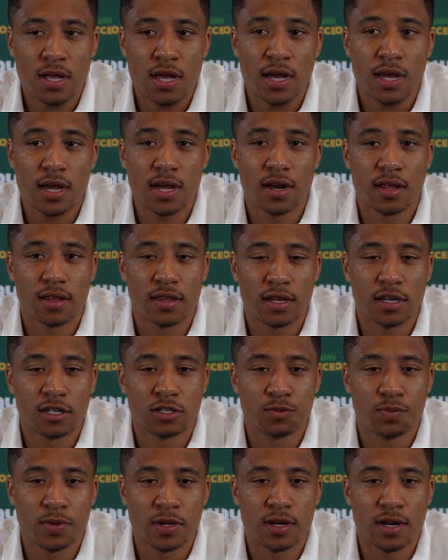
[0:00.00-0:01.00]
Again, I think
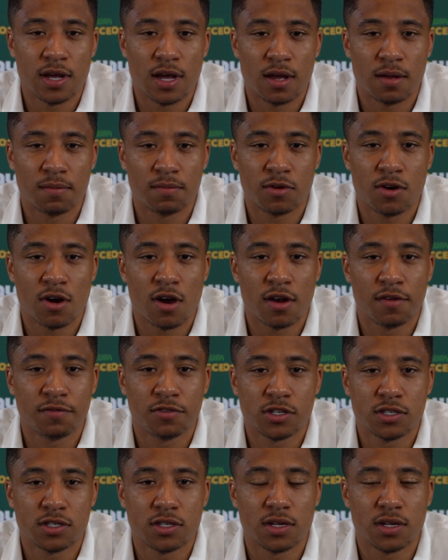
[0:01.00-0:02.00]
it's been um, kind of
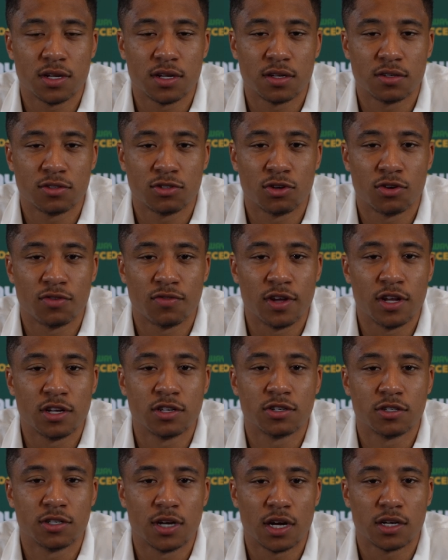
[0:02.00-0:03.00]
just a sort of
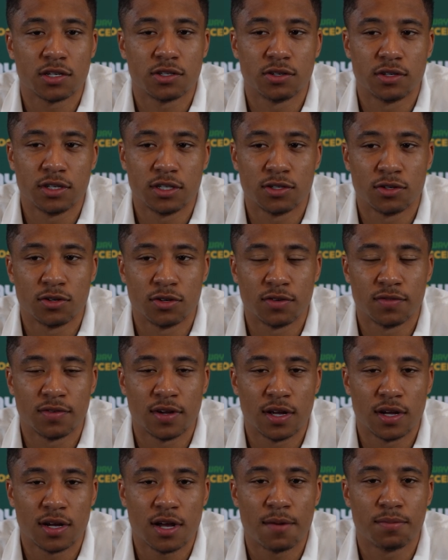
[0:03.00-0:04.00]
introductory sort of
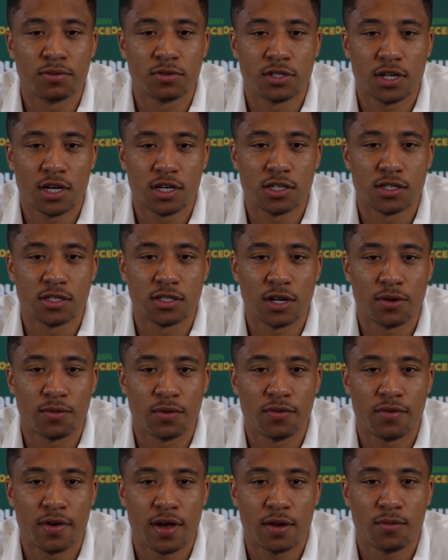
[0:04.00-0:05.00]
a couple sessions that
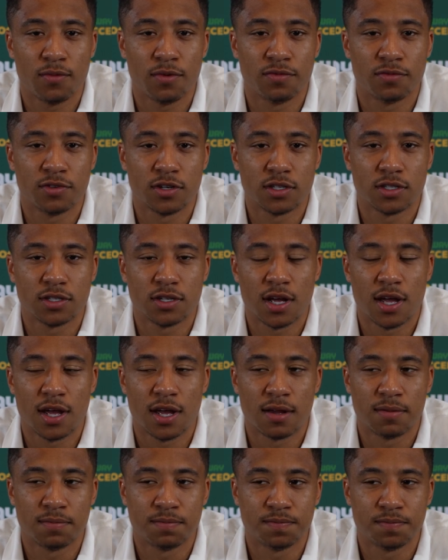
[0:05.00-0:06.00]
we've had. We've just,
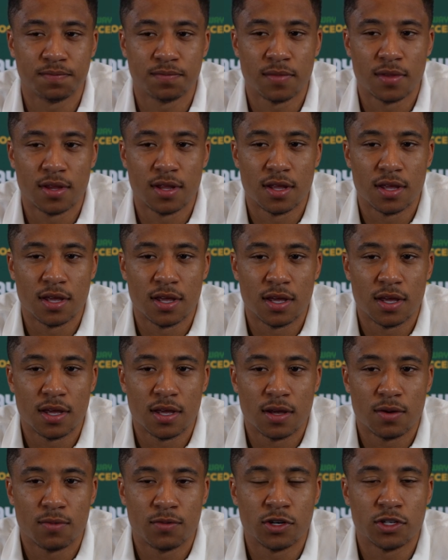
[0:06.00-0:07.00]
um,
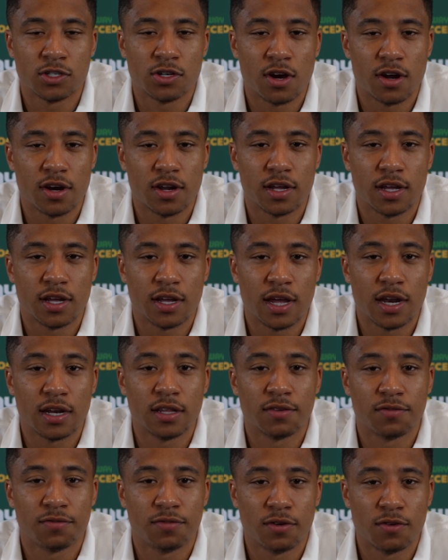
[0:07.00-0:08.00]
we're just kind of
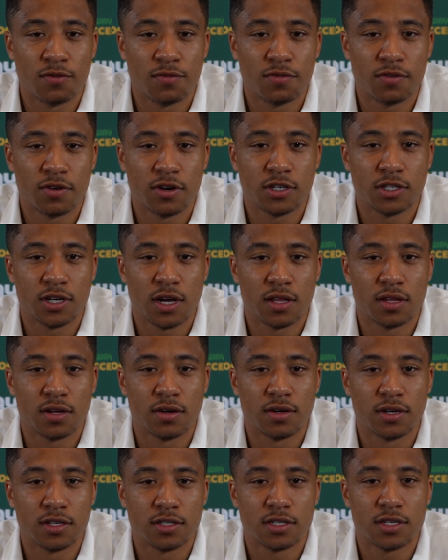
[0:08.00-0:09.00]
getting the feel for each
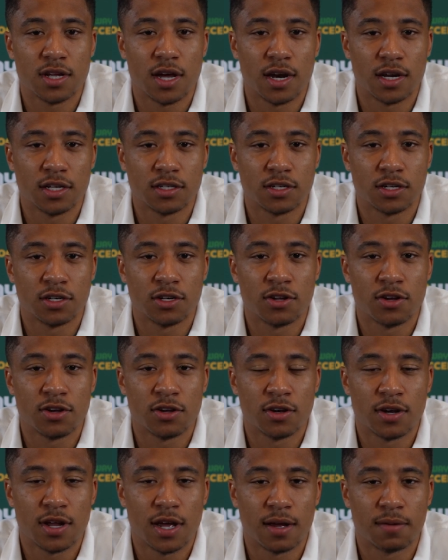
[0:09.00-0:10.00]
other and starting to
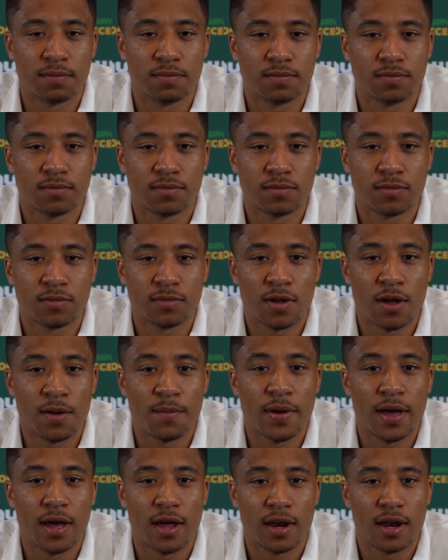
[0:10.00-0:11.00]
learn um,
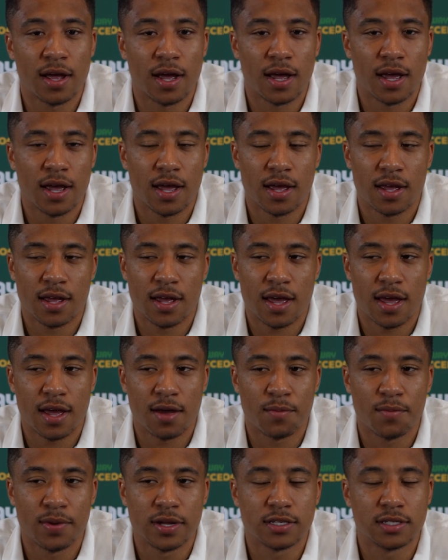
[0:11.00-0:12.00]
about uh,
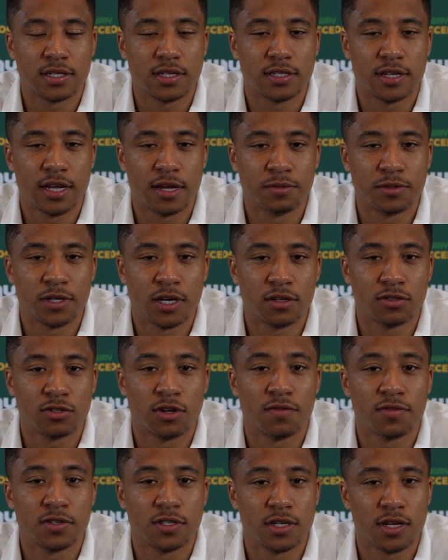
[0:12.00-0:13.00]
how best the team gels.
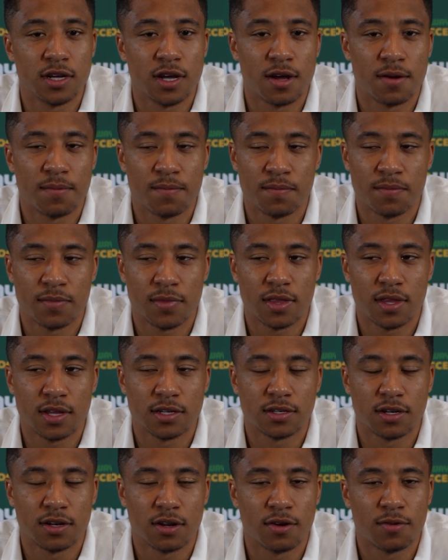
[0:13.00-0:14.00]
Obviously, um,
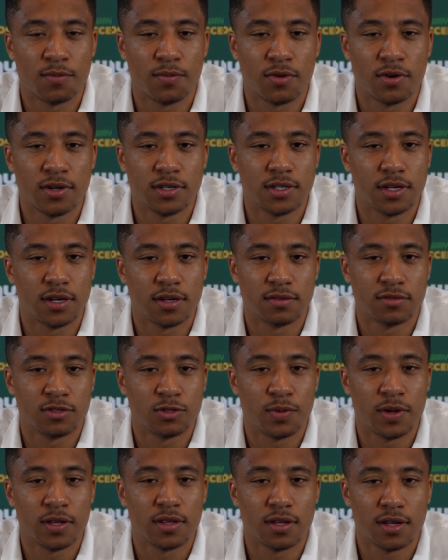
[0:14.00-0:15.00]
there's a lot of boys that have
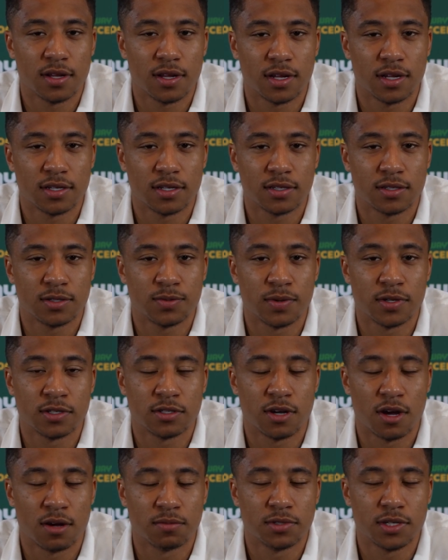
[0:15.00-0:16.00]
spent, spent
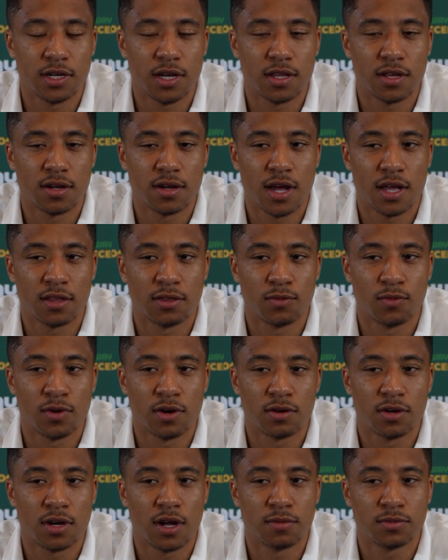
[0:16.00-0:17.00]
time together at the
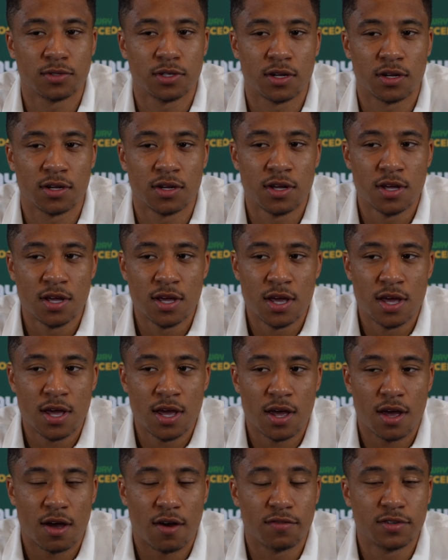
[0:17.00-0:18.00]
World Cup, so
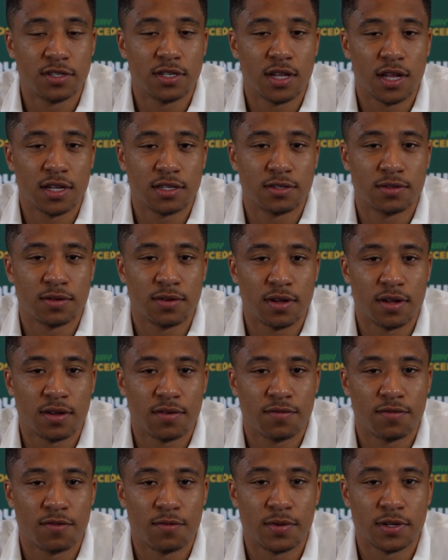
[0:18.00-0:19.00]
obviously that's,
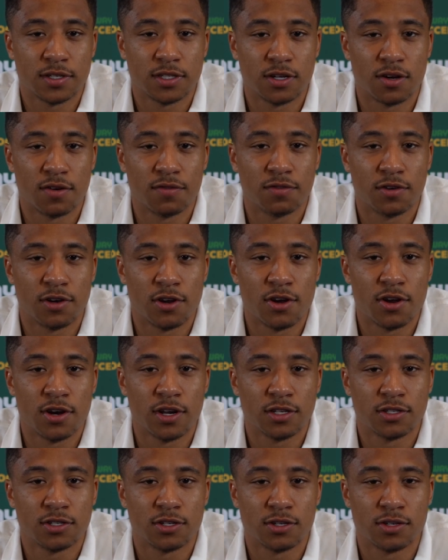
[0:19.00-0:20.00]
for myself,
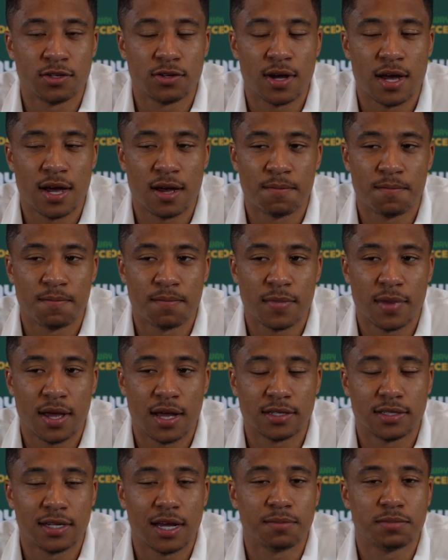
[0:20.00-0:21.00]
learning to um,
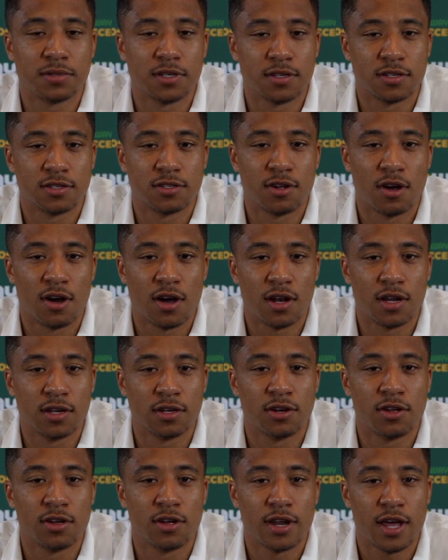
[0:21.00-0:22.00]
adapt to the style
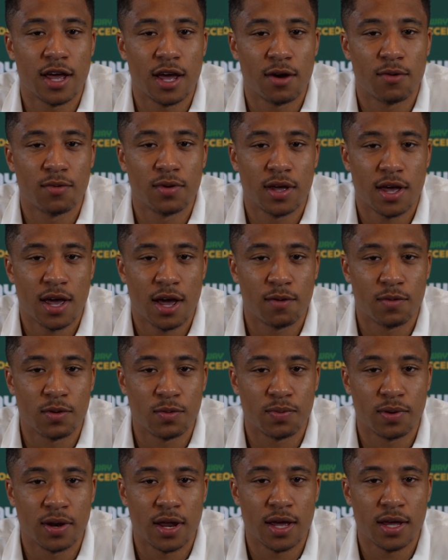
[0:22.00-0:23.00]
and learn how we, how we
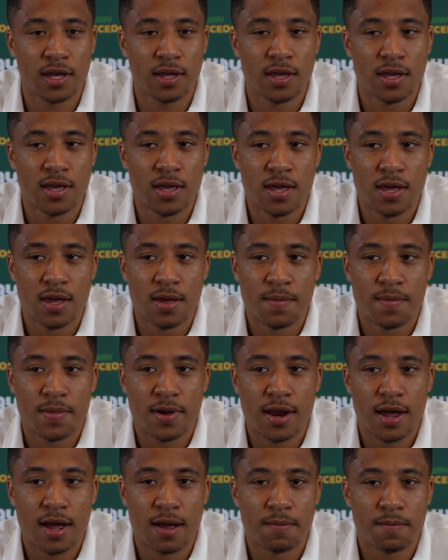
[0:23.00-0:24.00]
play.
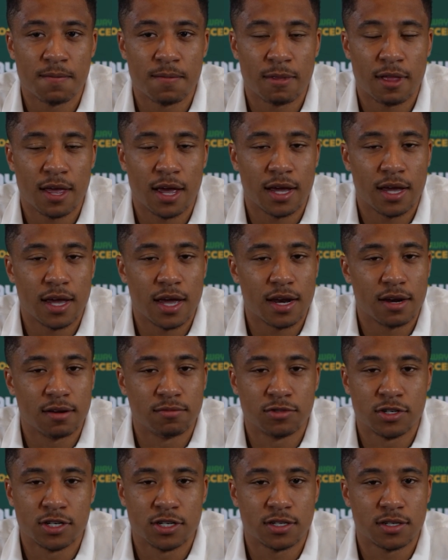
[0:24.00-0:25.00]
But um, again,
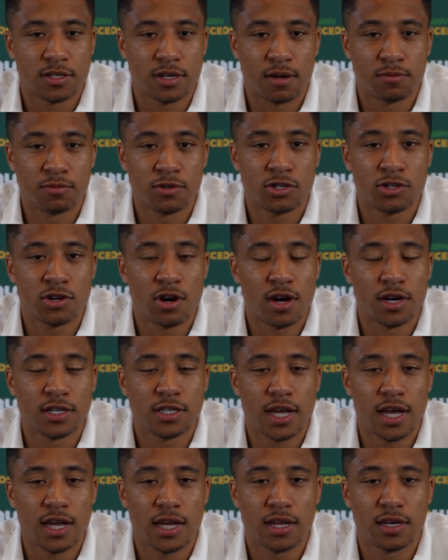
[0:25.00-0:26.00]
I'm just, I'm just trying to
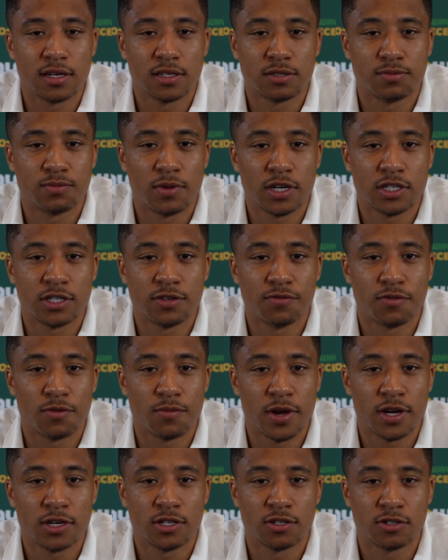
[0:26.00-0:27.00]
take in as much
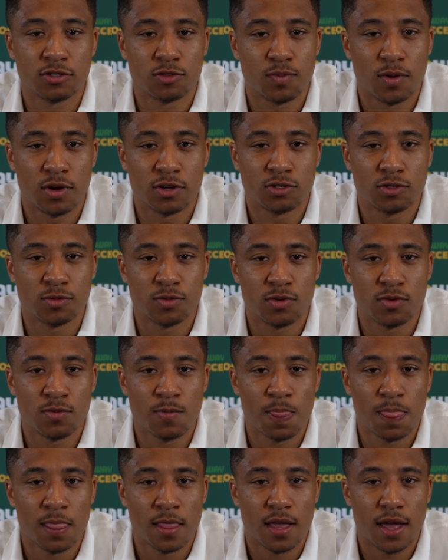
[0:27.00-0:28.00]
information as possible.
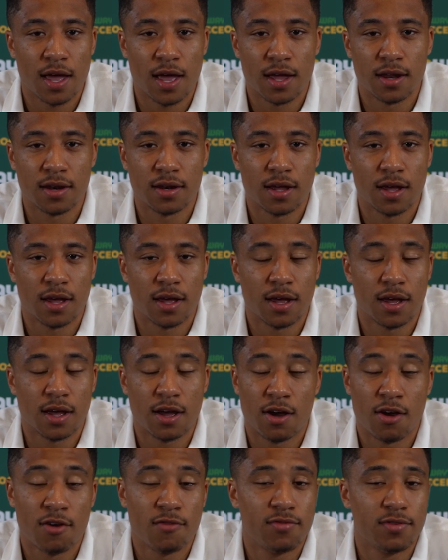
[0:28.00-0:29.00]
And uh,
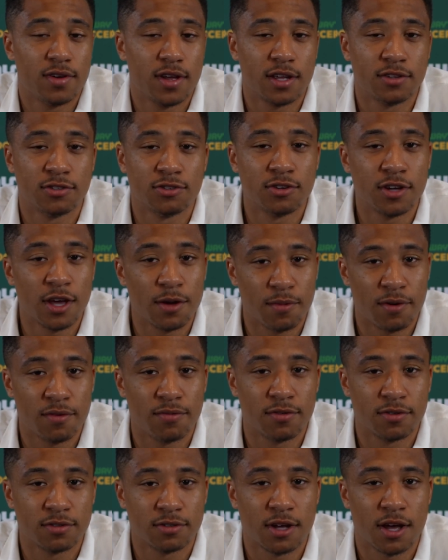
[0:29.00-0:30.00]
hopefully I do get my
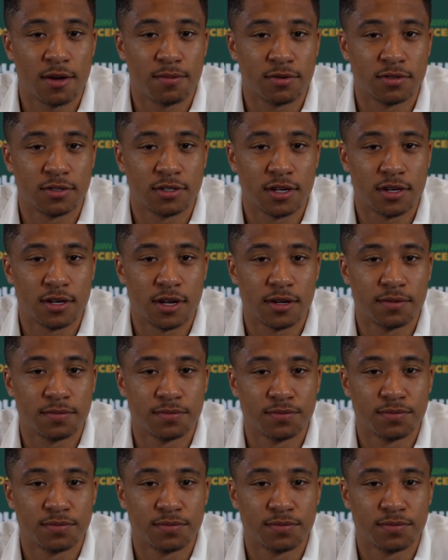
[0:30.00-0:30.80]
first cap on Sunday.